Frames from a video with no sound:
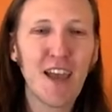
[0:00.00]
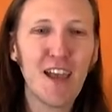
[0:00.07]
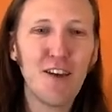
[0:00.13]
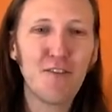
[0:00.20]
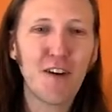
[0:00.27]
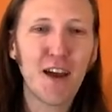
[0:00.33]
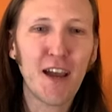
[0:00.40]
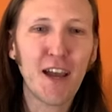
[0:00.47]

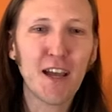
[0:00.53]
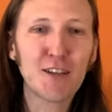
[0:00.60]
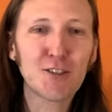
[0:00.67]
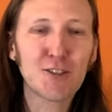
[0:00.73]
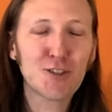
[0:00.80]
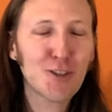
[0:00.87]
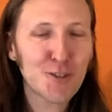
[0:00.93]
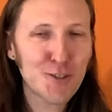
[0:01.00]
If I
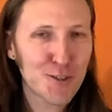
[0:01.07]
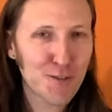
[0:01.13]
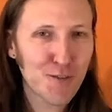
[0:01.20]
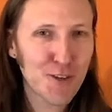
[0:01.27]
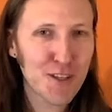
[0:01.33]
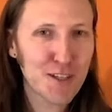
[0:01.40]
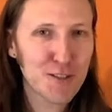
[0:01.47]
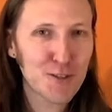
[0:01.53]
searched
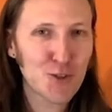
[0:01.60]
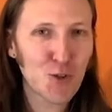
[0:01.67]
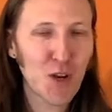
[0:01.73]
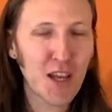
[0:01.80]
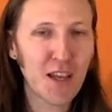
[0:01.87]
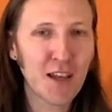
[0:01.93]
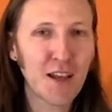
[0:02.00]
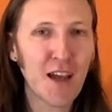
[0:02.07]
for this
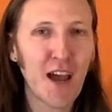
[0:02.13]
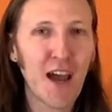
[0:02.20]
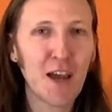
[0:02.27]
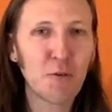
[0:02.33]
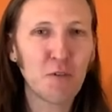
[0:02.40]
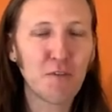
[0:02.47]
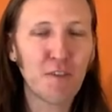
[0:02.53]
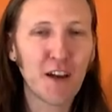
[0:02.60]
string, I
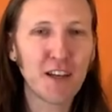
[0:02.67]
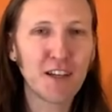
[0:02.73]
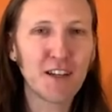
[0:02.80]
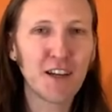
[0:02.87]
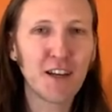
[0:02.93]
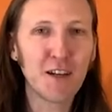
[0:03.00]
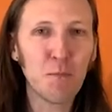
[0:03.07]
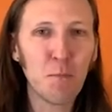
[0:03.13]
would find
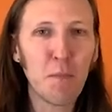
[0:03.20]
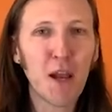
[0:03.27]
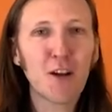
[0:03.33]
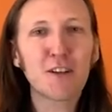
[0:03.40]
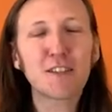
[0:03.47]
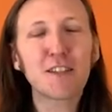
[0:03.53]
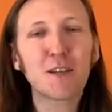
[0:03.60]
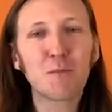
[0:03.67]
it an
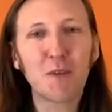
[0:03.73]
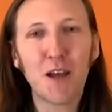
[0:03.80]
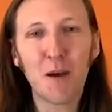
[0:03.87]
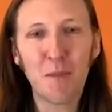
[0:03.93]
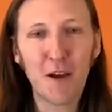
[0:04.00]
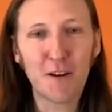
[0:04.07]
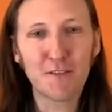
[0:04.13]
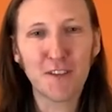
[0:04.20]
embarrassing
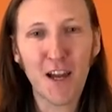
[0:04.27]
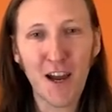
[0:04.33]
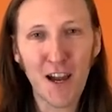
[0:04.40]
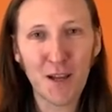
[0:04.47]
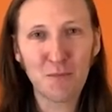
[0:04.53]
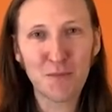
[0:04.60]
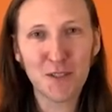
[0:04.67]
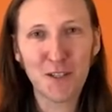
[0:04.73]
amount of
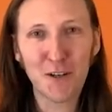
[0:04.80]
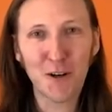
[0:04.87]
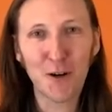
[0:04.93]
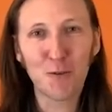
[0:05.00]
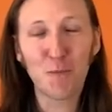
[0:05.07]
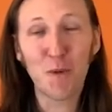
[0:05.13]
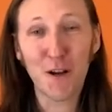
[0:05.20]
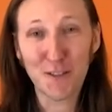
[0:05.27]
times in
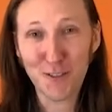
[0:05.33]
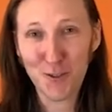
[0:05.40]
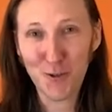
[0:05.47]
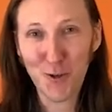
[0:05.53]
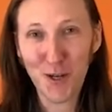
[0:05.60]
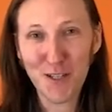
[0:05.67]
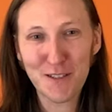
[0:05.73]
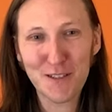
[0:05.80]
our
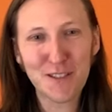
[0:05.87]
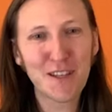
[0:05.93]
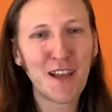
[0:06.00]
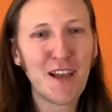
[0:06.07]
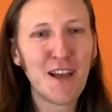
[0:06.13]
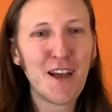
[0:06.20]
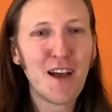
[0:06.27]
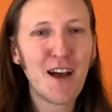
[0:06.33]
repositories.
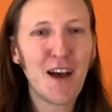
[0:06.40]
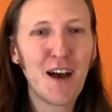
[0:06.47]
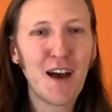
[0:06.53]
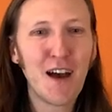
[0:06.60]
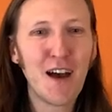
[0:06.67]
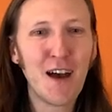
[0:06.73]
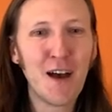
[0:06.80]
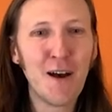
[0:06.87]

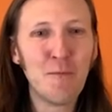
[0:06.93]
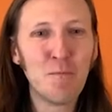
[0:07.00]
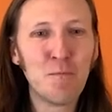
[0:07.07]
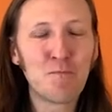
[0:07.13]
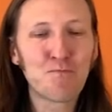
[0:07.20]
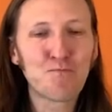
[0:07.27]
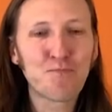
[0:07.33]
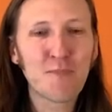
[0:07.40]

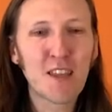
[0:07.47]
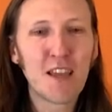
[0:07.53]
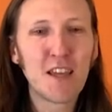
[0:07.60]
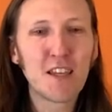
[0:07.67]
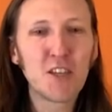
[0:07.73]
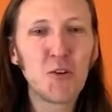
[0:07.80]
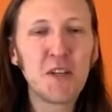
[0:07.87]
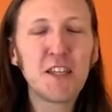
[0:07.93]

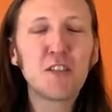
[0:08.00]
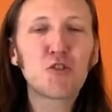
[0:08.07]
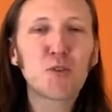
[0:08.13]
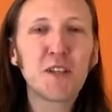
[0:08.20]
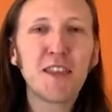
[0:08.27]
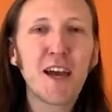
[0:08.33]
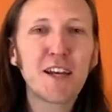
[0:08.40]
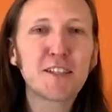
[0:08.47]
You need to
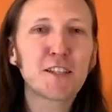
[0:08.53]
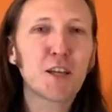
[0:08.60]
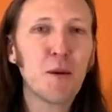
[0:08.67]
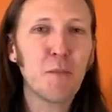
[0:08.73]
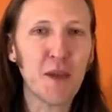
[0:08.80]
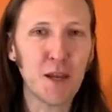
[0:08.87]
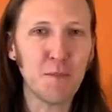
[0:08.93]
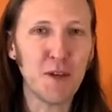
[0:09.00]
treat that as a
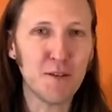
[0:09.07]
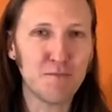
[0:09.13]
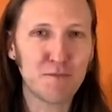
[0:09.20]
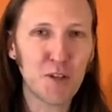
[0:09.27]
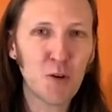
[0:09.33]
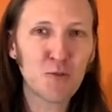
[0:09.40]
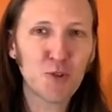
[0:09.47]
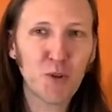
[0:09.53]
commandment.
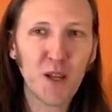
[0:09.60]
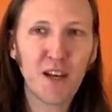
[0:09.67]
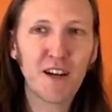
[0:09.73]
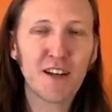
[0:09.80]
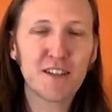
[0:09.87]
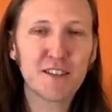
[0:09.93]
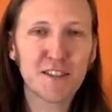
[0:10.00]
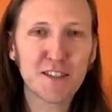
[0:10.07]
Don't treat
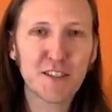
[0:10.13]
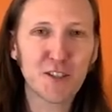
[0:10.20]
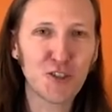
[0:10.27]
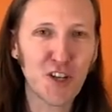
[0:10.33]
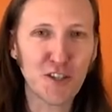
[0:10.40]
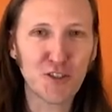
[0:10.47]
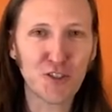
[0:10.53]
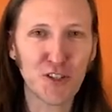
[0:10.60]
it as a
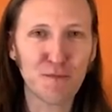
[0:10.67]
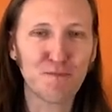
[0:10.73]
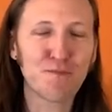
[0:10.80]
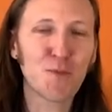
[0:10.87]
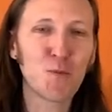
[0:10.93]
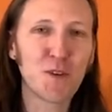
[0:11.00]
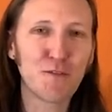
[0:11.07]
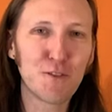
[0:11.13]
suggestion.
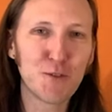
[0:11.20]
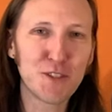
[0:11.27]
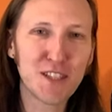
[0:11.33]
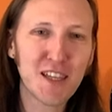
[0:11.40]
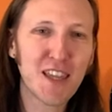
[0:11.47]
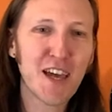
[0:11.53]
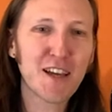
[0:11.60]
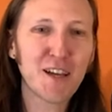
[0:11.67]
If you see
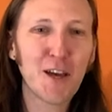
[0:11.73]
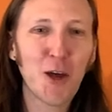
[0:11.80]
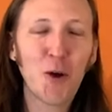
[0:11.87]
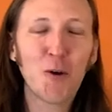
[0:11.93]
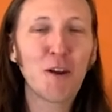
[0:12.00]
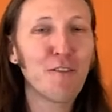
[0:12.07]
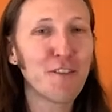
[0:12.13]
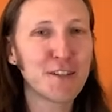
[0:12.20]
that
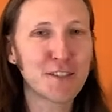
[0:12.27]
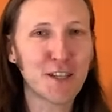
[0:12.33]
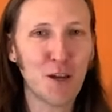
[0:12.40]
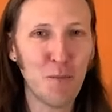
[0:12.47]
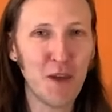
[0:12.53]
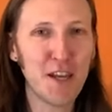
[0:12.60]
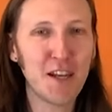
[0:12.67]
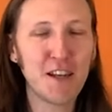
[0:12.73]
code, if it's
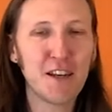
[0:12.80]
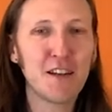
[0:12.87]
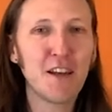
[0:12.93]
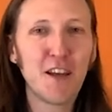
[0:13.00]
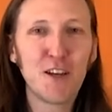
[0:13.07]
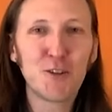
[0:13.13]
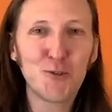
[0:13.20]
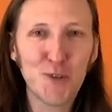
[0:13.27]
committed,
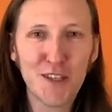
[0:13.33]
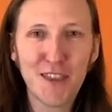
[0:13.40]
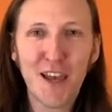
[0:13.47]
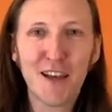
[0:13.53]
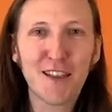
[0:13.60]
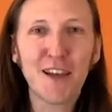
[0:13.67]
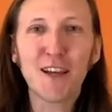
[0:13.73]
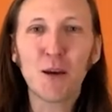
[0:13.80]
treat
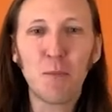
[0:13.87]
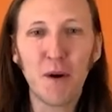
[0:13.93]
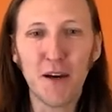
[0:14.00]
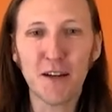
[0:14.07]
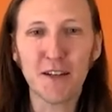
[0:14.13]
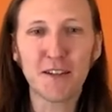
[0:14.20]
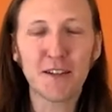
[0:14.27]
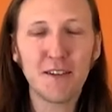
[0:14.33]
that like a
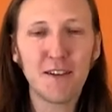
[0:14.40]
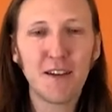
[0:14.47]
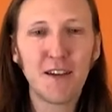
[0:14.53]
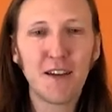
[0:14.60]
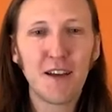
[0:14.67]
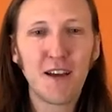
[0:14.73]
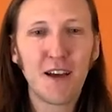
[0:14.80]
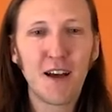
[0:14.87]
bug.
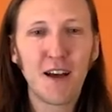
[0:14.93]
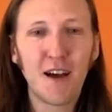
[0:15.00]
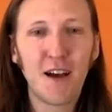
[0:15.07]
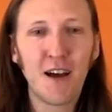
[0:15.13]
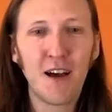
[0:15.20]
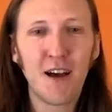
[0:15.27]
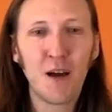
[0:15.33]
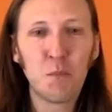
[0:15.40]

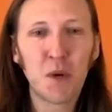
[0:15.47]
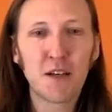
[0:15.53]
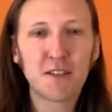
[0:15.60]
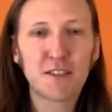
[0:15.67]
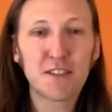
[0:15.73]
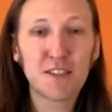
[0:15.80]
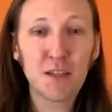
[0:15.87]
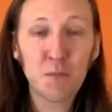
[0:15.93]

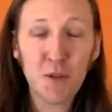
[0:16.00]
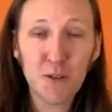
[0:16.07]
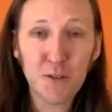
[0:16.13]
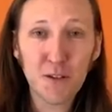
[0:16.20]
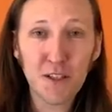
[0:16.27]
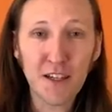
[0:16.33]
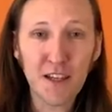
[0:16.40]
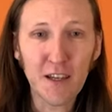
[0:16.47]

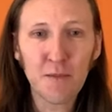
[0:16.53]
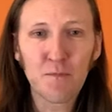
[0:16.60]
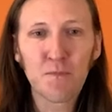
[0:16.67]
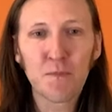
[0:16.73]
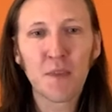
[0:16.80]
Similarly,